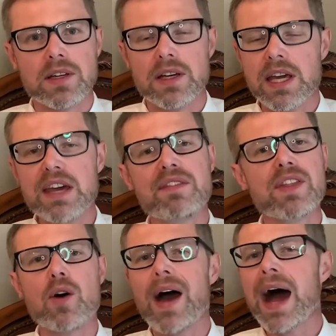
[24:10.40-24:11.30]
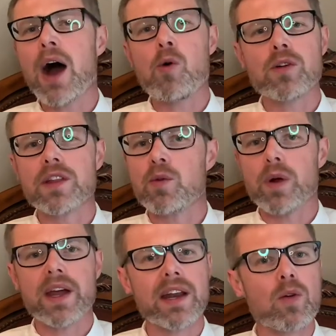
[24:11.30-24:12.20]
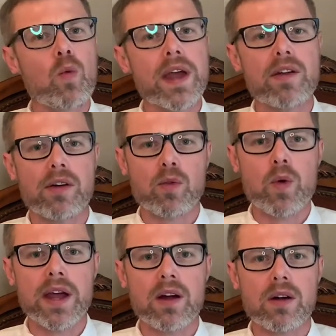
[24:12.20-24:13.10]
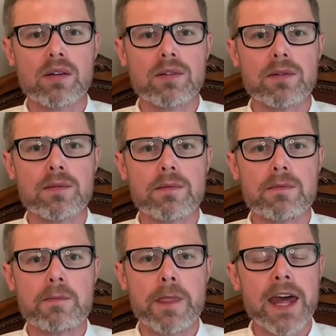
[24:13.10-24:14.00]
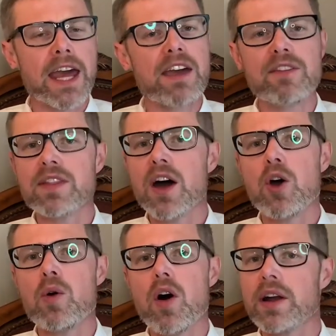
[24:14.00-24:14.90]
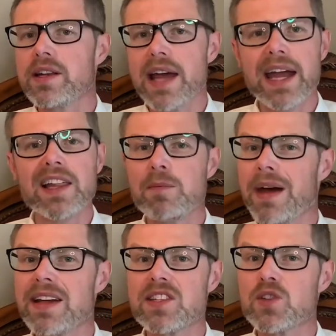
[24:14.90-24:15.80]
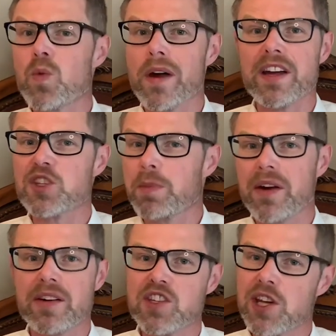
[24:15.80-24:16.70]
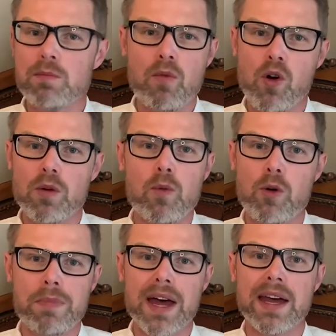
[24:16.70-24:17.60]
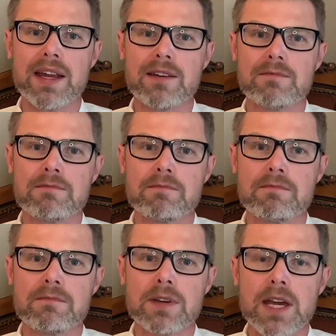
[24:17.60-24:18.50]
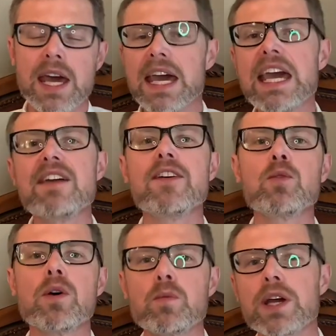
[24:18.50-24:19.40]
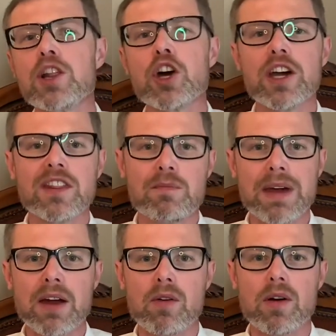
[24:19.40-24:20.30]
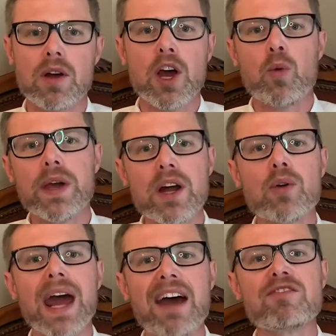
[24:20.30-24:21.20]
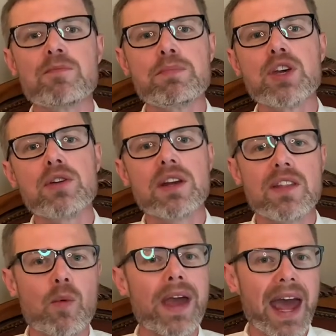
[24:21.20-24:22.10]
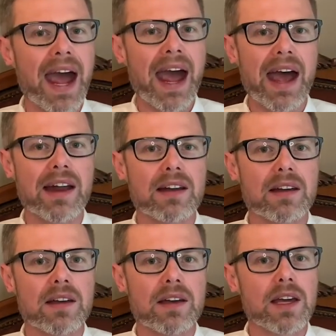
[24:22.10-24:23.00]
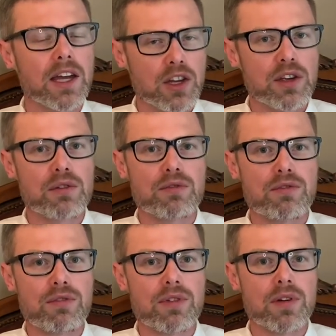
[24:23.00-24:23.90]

even though outwardly we're getting weaker and weaker, even though on a daily basis we're experiencing more and more pain, even when we look in the mirror, we don't have the beauty that we had in youth.